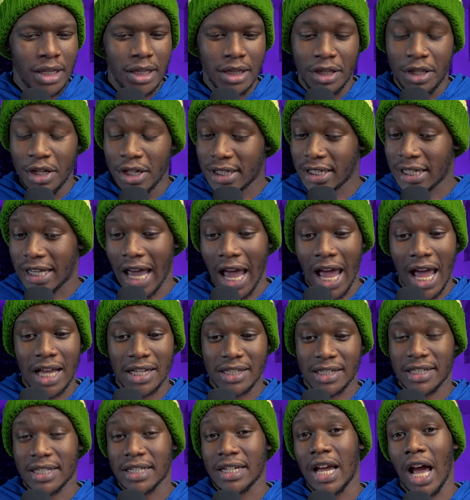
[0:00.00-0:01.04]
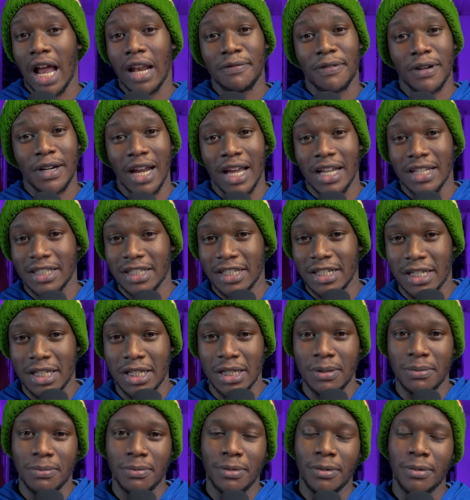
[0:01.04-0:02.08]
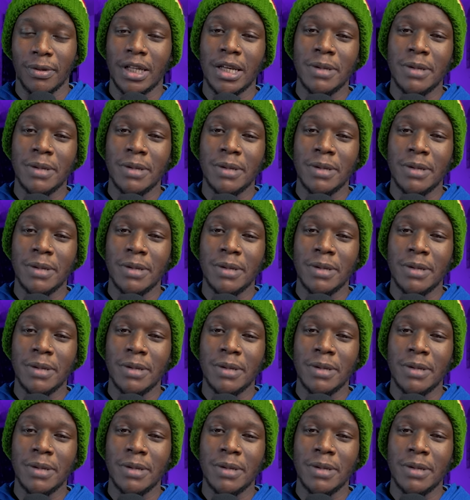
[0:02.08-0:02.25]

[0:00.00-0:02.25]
This guy has just galvanized the team.